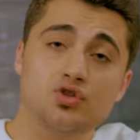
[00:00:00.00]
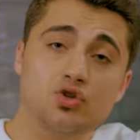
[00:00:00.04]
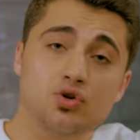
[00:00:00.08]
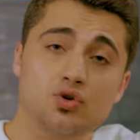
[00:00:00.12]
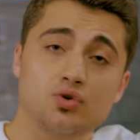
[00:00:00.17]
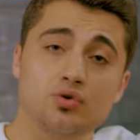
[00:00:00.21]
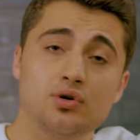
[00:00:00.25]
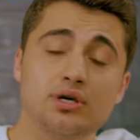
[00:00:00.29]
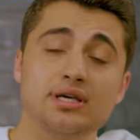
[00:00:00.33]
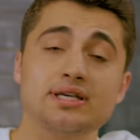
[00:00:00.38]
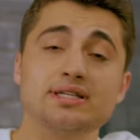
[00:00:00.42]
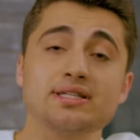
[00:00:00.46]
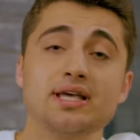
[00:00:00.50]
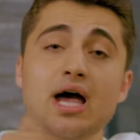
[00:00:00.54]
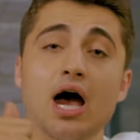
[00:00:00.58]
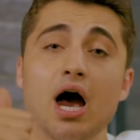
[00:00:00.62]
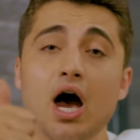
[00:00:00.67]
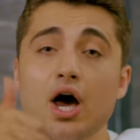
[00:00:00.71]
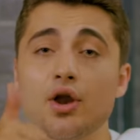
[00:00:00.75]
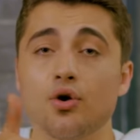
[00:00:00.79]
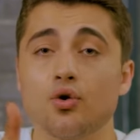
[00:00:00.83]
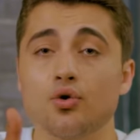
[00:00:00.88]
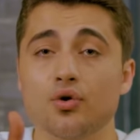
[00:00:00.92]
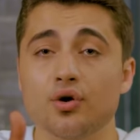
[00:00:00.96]
two is
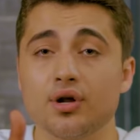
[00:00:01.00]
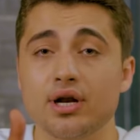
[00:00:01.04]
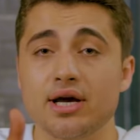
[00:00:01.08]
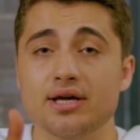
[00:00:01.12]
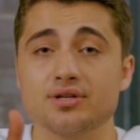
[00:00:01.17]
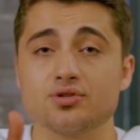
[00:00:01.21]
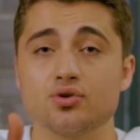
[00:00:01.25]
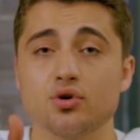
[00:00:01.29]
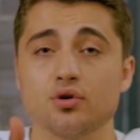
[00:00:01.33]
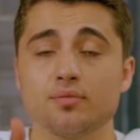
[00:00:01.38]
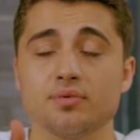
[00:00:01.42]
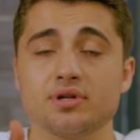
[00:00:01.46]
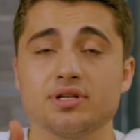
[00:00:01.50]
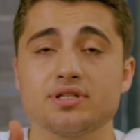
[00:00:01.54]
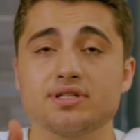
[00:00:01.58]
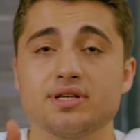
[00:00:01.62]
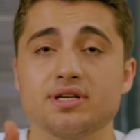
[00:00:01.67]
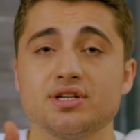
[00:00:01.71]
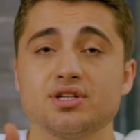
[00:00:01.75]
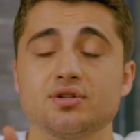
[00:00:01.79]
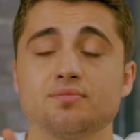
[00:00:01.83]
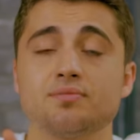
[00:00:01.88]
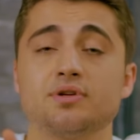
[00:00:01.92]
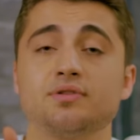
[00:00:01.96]
unorganized
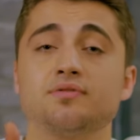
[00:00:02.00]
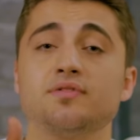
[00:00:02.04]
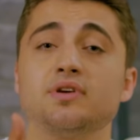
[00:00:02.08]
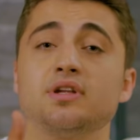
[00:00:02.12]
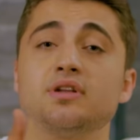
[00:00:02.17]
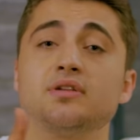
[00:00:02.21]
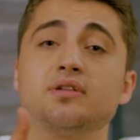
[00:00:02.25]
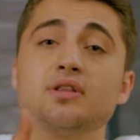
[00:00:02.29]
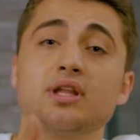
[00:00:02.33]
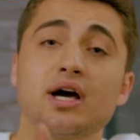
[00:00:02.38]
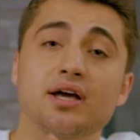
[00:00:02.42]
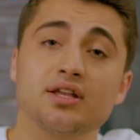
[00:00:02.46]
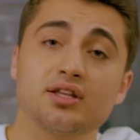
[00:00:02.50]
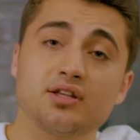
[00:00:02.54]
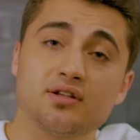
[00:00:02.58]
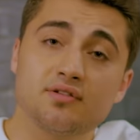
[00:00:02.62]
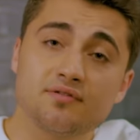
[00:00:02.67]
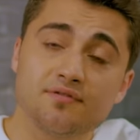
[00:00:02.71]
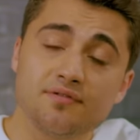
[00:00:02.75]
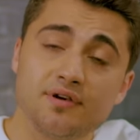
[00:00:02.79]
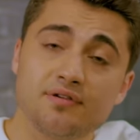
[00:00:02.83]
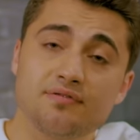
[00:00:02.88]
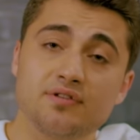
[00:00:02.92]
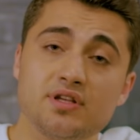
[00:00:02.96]
urbanization between
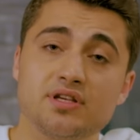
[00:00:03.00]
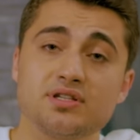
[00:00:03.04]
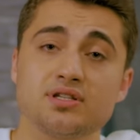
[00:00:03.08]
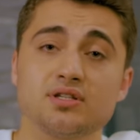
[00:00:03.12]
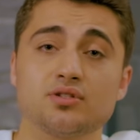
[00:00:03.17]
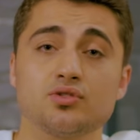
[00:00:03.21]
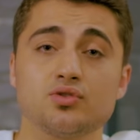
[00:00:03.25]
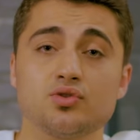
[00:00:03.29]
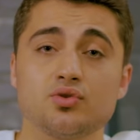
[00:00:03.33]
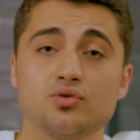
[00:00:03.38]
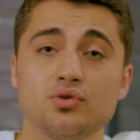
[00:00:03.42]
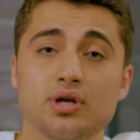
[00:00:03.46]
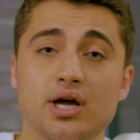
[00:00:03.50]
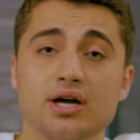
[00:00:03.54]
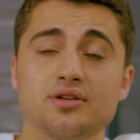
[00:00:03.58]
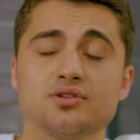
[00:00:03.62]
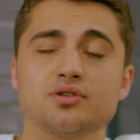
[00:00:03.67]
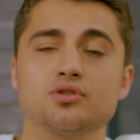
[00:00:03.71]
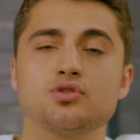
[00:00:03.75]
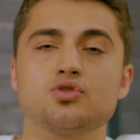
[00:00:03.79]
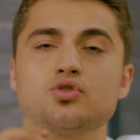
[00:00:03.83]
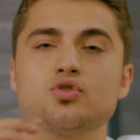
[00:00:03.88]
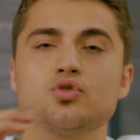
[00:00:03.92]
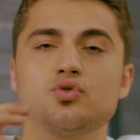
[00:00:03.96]
1950s and
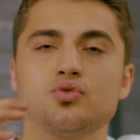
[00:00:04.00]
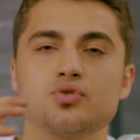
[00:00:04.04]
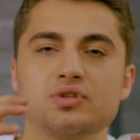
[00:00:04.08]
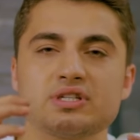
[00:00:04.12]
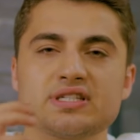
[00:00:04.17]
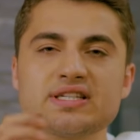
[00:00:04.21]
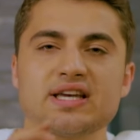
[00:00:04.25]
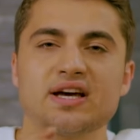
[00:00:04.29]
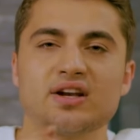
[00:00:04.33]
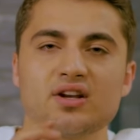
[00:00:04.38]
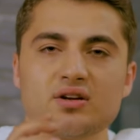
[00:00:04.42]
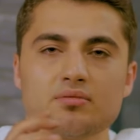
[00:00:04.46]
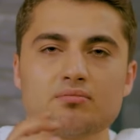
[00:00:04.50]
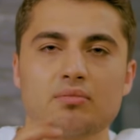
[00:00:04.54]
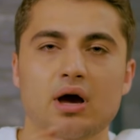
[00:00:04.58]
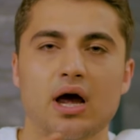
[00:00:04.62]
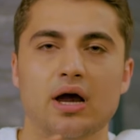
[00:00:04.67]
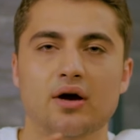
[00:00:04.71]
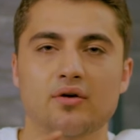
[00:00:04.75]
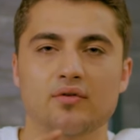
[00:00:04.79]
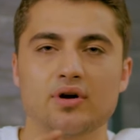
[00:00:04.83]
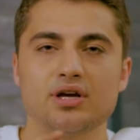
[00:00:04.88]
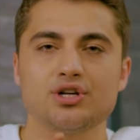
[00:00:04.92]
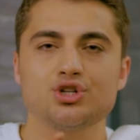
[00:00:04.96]
2000s due to sudden
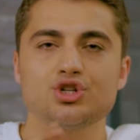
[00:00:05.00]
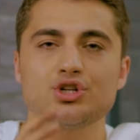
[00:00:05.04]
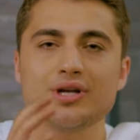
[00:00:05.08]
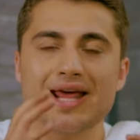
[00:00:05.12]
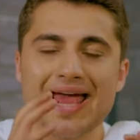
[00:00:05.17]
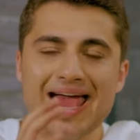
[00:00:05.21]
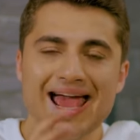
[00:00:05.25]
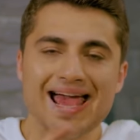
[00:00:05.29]
migration,